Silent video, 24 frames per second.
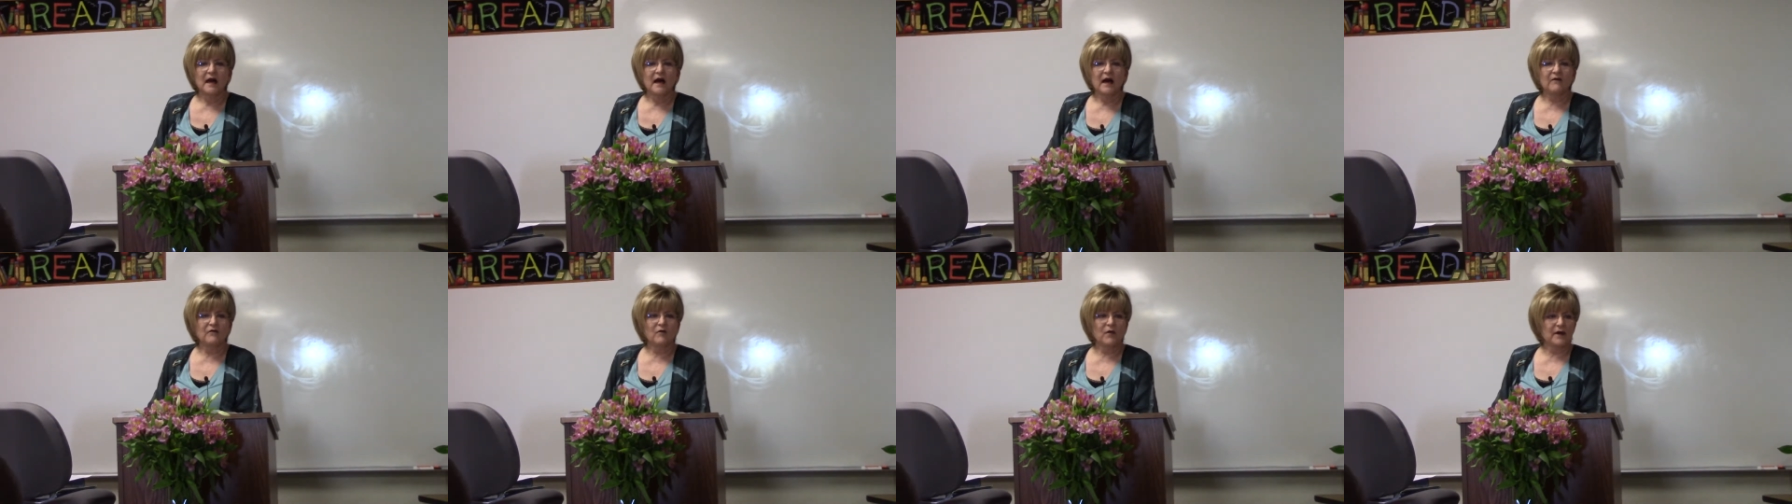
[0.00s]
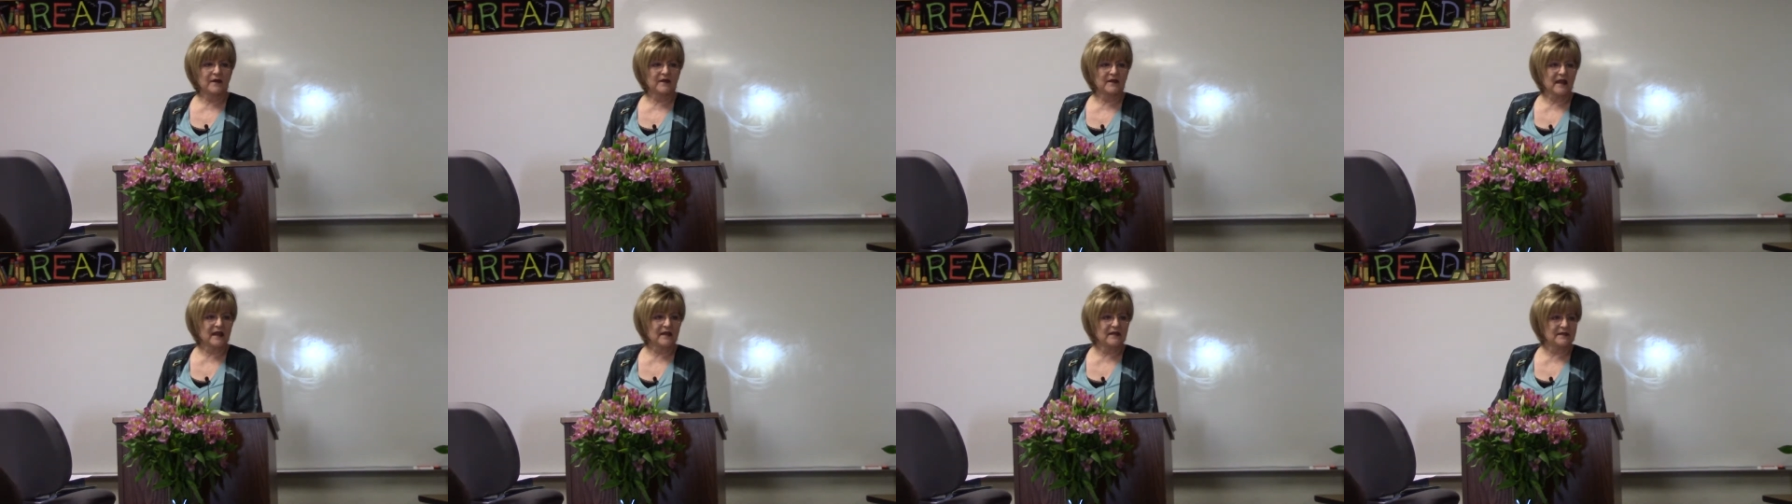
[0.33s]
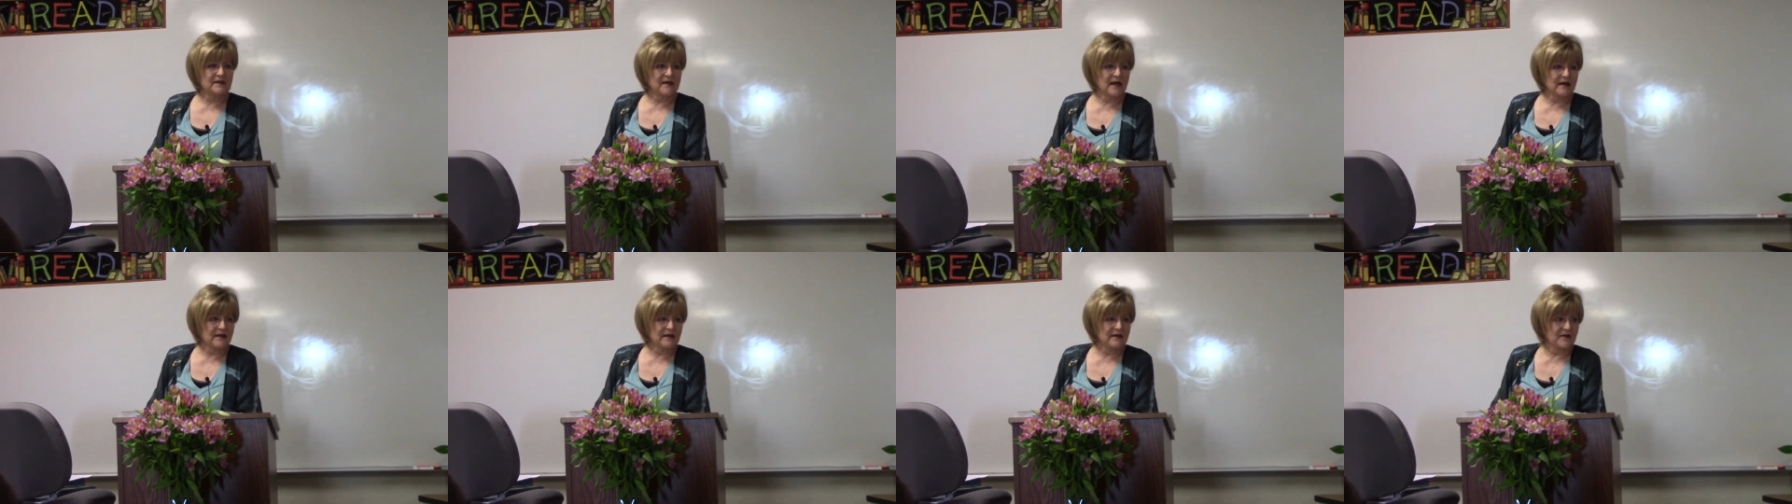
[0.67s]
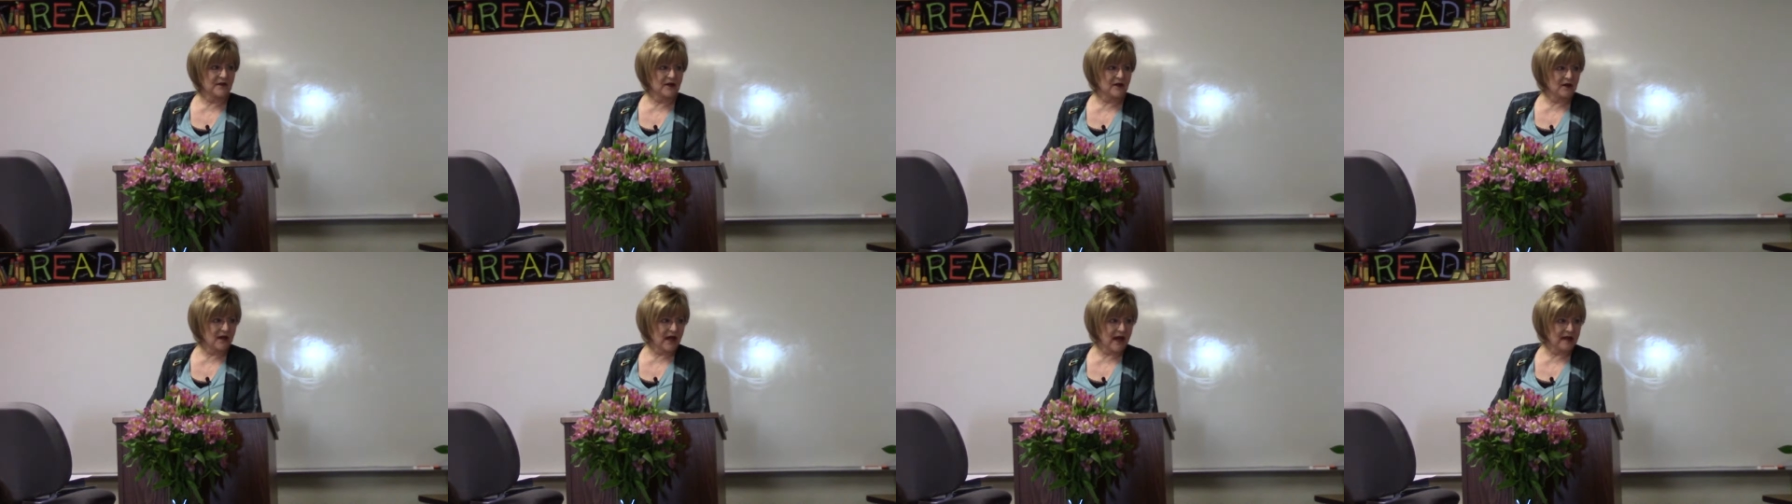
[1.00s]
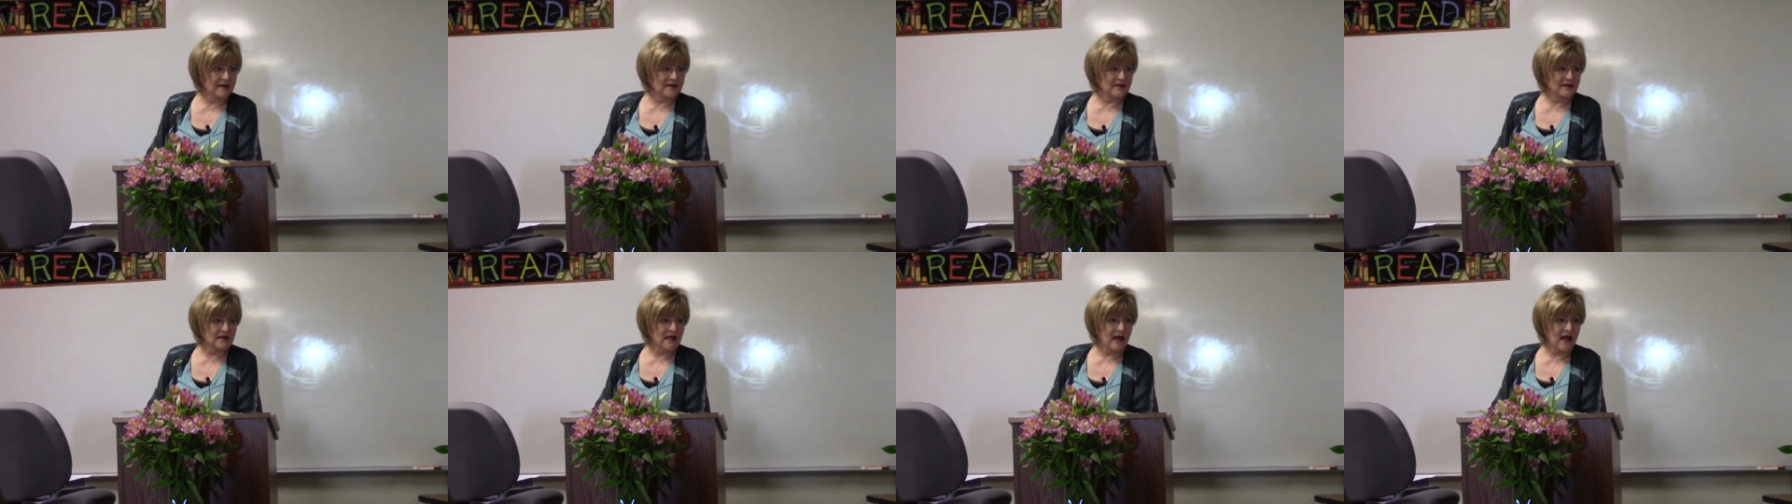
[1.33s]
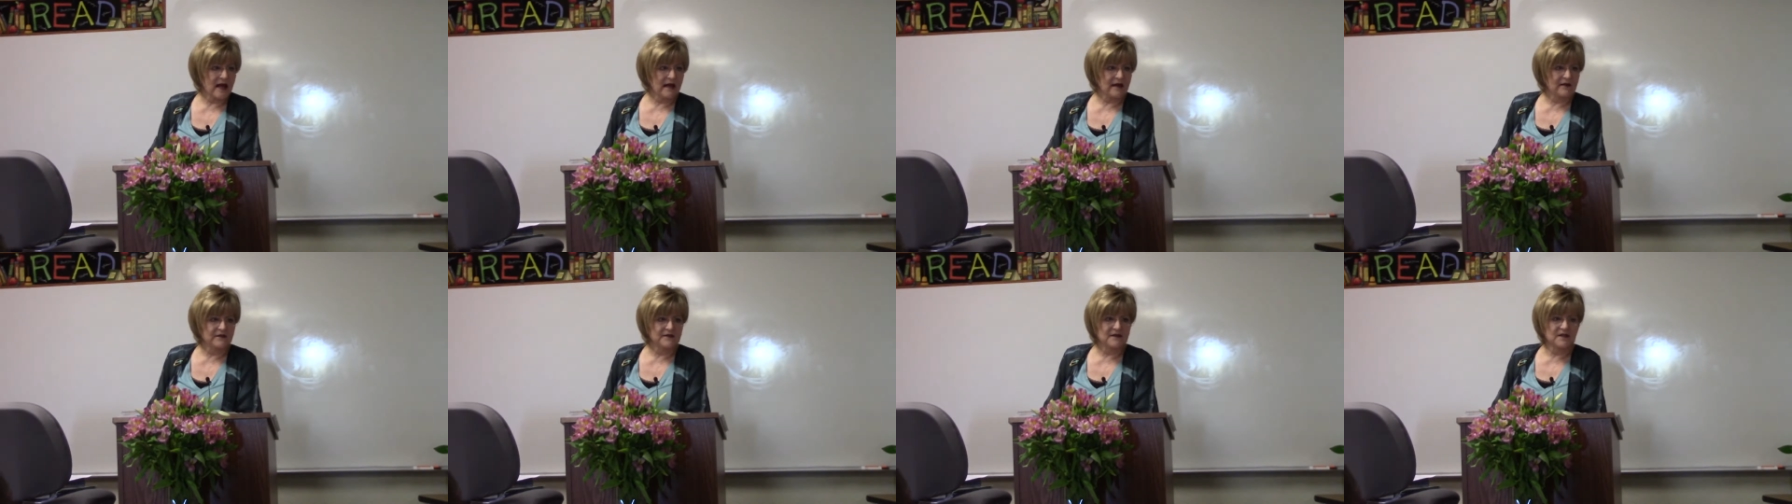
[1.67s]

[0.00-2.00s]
of what they'd done in their last life.